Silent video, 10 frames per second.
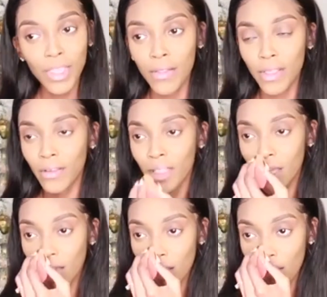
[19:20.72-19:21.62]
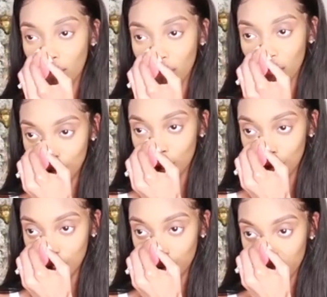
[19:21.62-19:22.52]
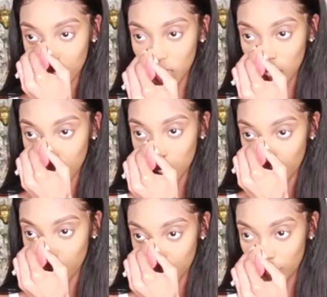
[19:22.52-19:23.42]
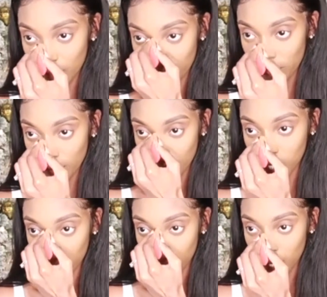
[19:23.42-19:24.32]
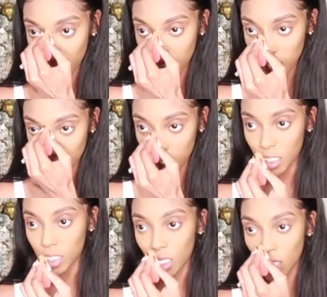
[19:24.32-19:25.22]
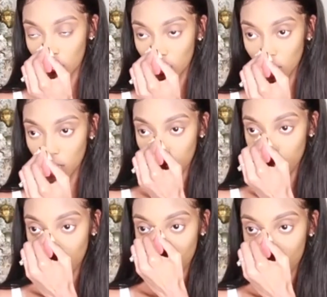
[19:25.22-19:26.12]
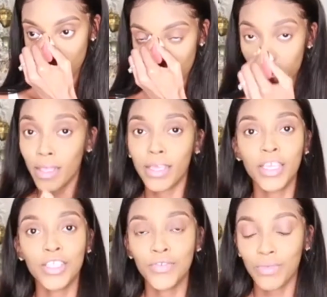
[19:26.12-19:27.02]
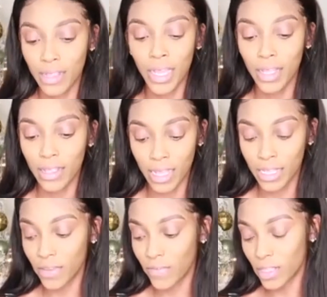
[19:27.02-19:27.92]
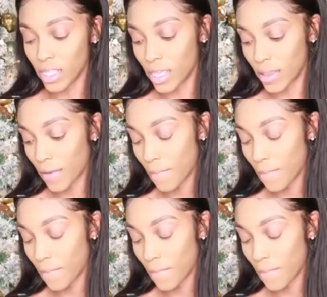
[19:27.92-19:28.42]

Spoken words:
They're like, yeah, no, so we're just gonna remove them from our database. And I kid you not even like